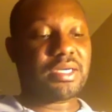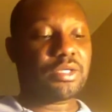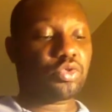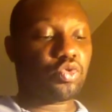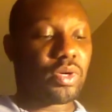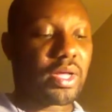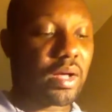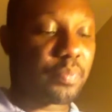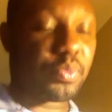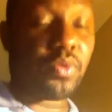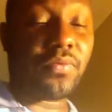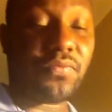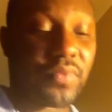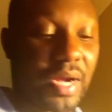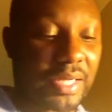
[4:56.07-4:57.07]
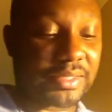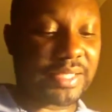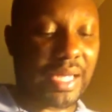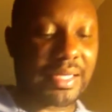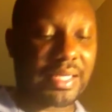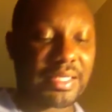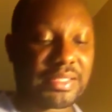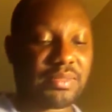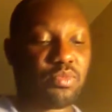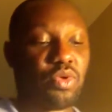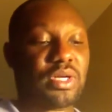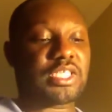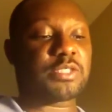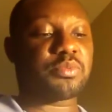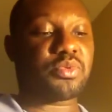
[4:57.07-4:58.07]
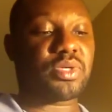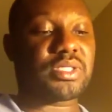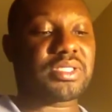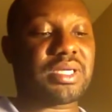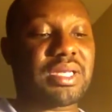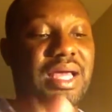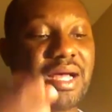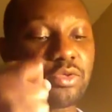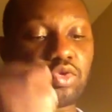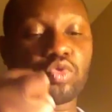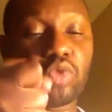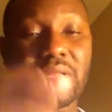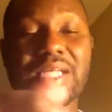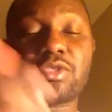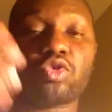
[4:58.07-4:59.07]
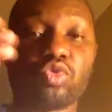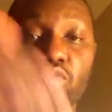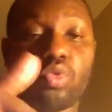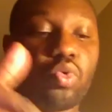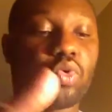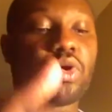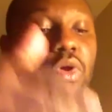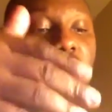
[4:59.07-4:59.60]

to help you fight against demonic spirit and how to let you know